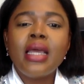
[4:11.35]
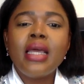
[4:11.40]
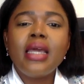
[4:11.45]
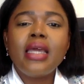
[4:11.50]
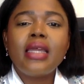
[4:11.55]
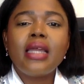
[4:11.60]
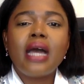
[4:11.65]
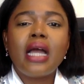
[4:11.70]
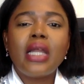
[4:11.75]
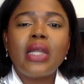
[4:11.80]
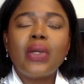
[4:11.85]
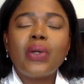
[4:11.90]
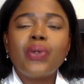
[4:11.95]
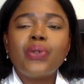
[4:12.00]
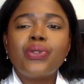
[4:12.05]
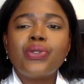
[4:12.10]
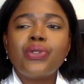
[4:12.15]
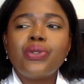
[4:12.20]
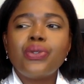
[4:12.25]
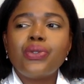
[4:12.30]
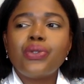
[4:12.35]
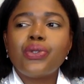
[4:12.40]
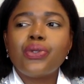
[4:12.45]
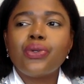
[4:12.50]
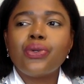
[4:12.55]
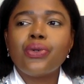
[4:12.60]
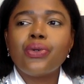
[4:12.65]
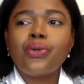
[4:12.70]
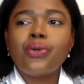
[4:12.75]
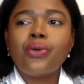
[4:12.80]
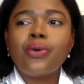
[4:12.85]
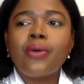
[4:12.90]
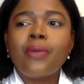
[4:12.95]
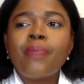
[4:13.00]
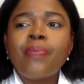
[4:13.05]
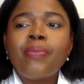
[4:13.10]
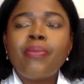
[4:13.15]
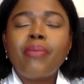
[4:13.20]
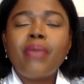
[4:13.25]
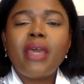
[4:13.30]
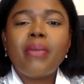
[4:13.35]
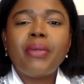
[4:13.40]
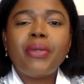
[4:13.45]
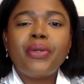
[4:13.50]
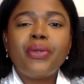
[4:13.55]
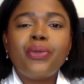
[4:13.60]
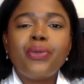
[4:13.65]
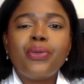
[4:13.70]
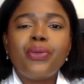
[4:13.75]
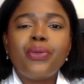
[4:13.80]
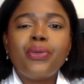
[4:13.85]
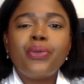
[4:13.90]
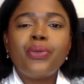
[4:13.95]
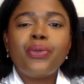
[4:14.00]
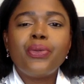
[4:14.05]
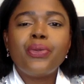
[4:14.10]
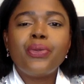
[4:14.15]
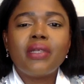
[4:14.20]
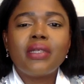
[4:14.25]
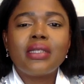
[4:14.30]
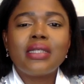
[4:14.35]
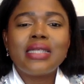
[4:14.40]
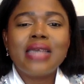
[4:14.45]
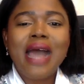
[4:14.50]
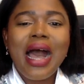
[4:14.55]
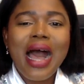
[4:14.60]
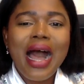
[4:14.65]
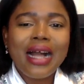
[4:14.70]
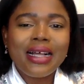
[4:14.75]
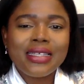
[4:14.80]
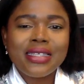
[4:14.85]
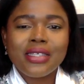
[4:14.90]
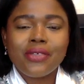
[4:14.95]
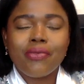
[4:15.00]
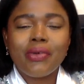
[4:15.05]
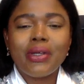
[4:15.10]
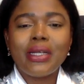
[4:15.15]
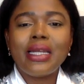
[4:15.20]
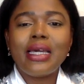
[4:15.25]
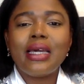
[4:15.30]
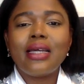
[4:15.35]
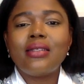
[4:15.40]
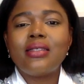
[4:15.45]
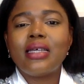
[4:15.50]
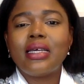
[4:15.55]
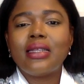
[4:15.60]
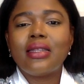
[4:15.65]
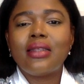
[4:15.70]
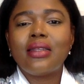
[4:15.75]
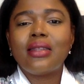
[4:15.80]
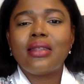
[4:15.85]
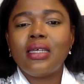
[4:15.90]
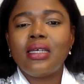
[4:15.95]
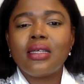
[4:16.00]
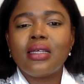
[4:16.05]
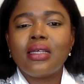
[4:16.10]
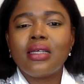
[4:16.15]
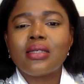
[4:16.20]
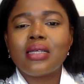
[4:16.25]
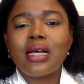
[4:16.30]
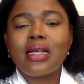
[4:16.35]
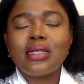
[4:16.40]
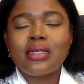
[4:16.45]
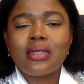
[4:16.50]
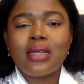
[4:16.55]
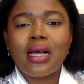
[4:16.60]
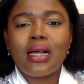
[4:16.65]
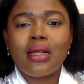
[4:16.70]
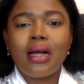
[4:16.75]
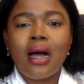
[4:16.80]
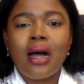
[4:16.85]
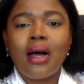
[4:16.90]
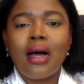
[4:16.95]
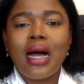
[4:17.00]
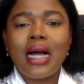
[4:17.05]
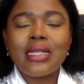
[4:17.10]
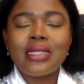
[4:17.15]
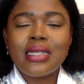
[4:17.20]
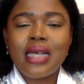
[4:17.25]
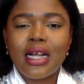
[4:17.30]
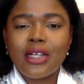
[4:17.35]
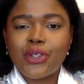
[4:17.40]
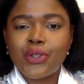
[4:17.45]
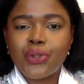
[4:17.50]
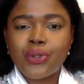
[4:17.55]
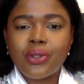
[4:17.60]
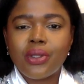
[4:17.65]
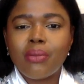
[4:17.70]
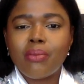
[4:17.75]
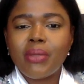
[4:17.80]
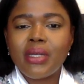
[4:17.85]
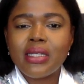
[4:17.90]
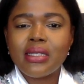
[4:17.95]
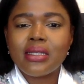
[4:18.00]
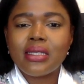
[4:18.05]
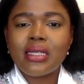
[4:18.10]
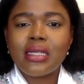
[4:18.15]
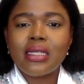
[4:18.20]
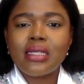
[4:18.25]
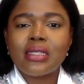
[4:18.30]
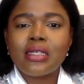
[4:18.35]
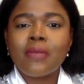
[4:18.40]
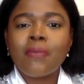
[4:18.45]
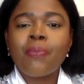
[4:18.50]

It allows you to maybe do some of the tax related things as attached to the business